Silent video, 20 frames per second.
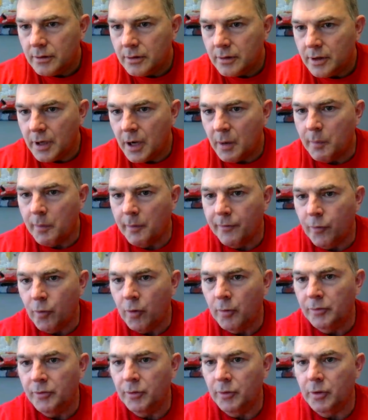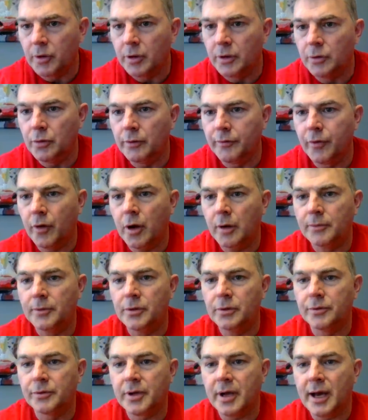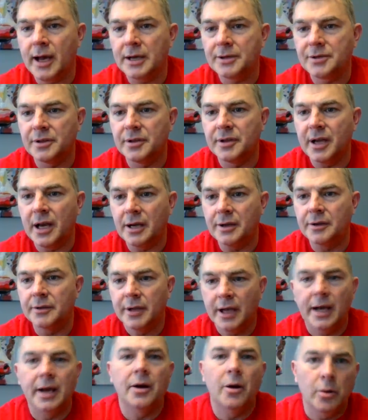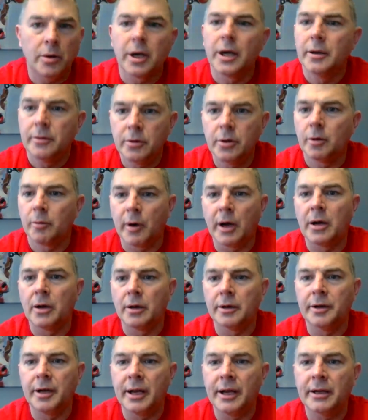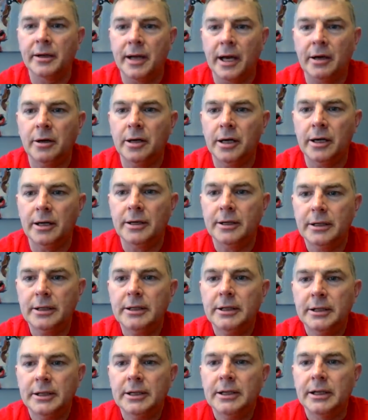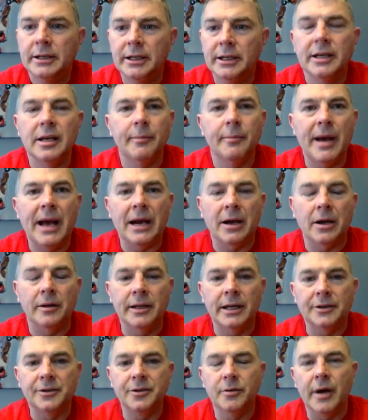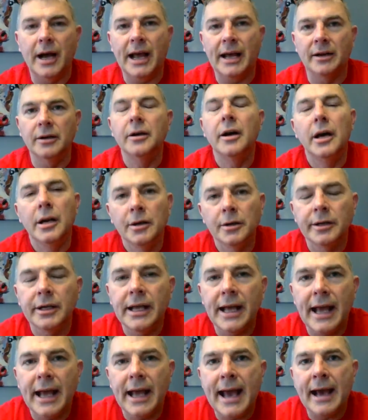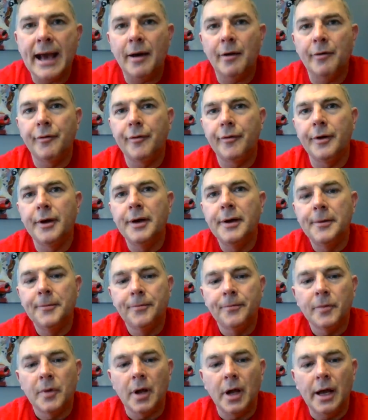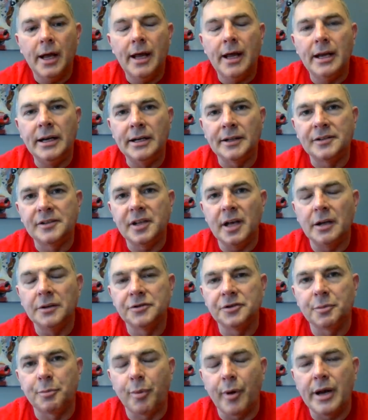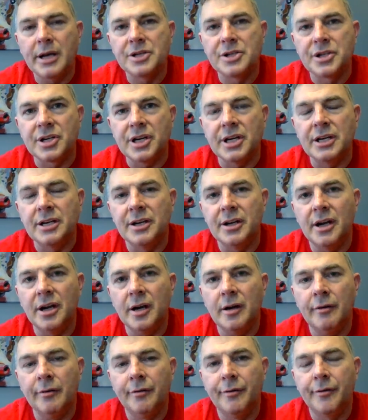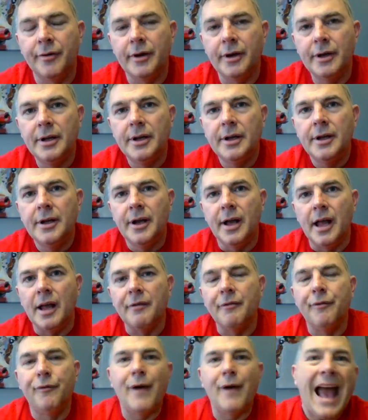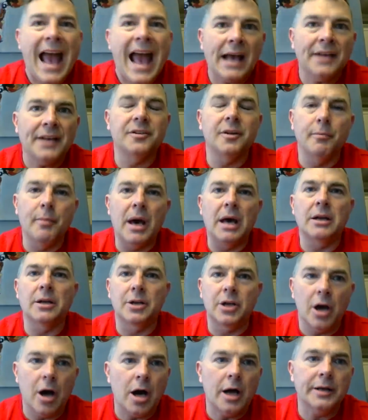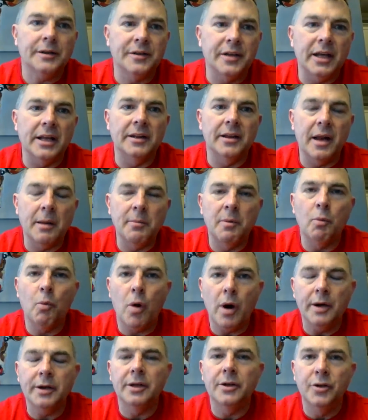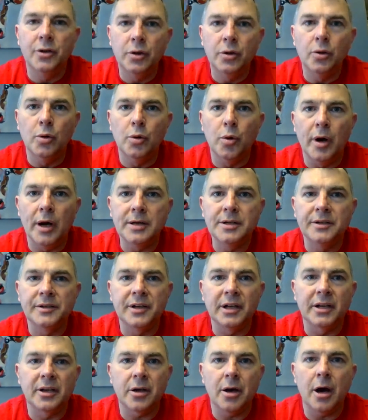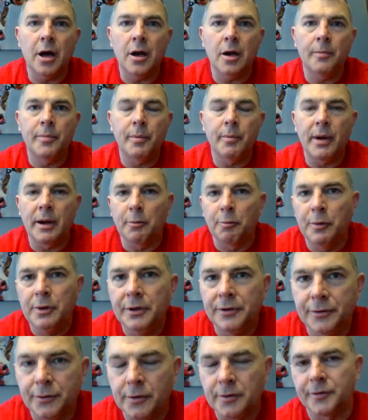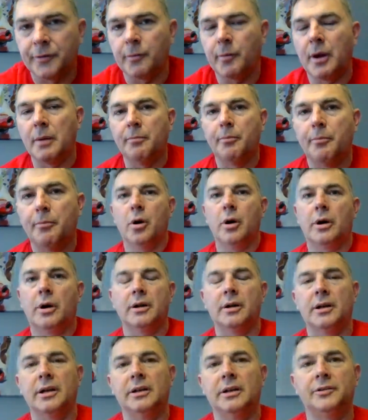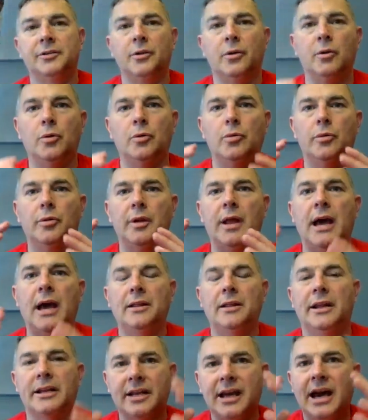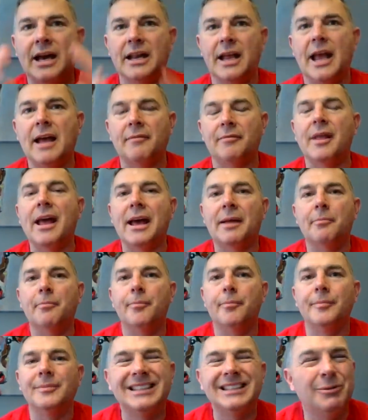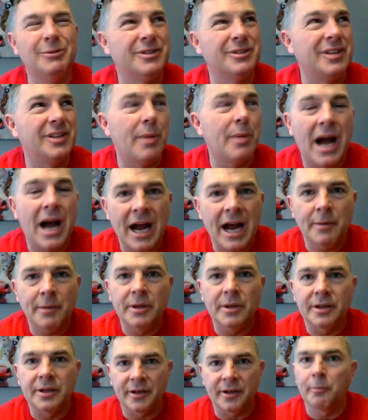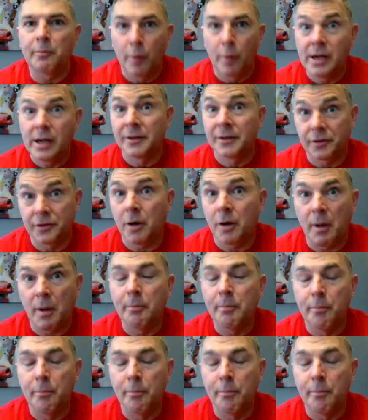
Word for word: how performs? You were going to do a follow up to use cash in the down. Year. Yeah, okay, no, right on, Dan. I'll uh, need to get back on that too. I literally have a, an Excel spreadsheet of a vast amount of content that I've been wanting to do. I just get caught up in my research for my book, and so now that I kind of have that I don't want to say behind me because I'm ready to start my